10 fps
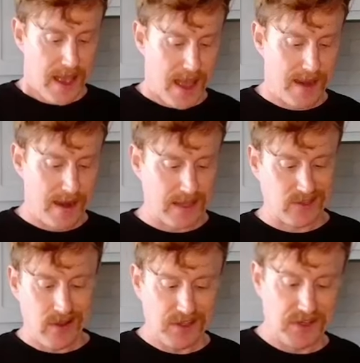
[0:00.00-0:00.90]
And as
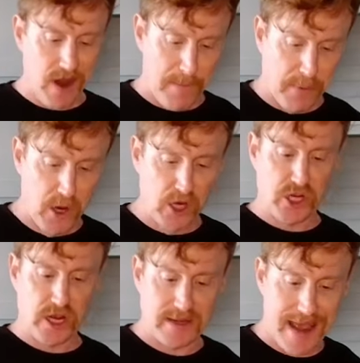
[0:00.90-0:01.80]
long as you're not
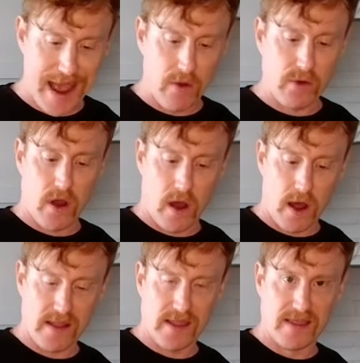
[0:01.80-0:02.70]
pushing down
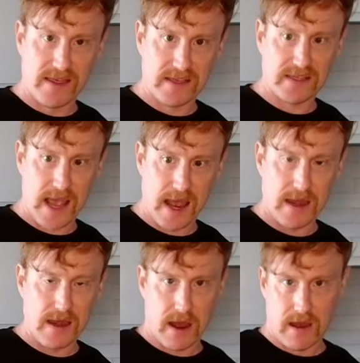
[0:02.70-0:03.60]
on this
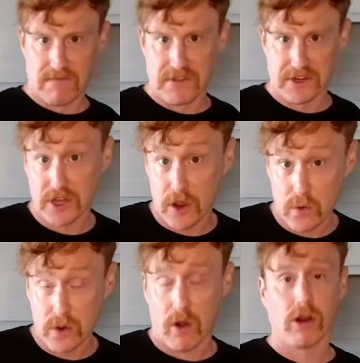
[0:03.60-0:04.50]
end of the
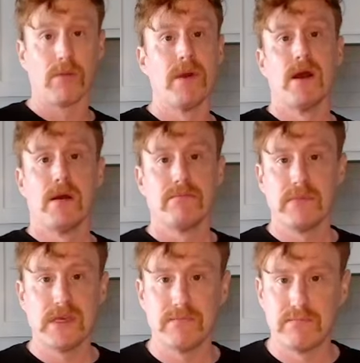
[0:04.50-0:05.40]
tone arm,
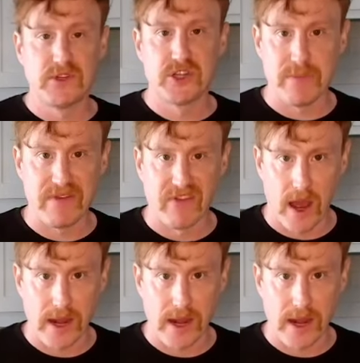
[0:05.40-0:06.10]
you should be fine.